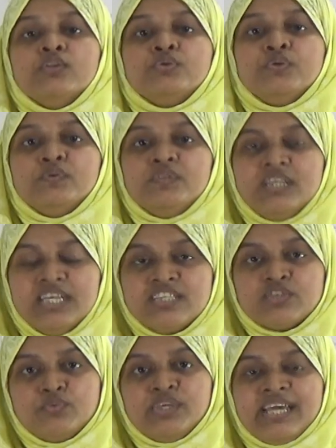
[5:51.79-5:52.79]
Through
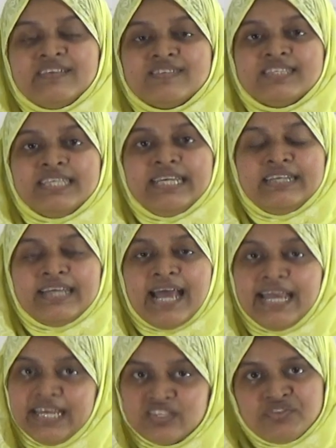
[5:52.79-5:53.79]
this we can
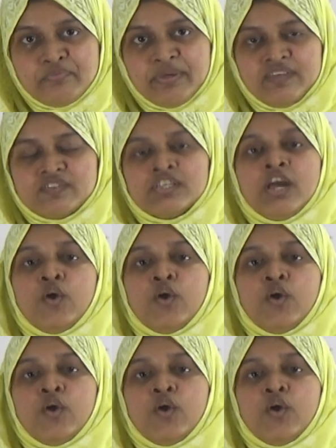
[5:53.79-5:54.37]
send SMS,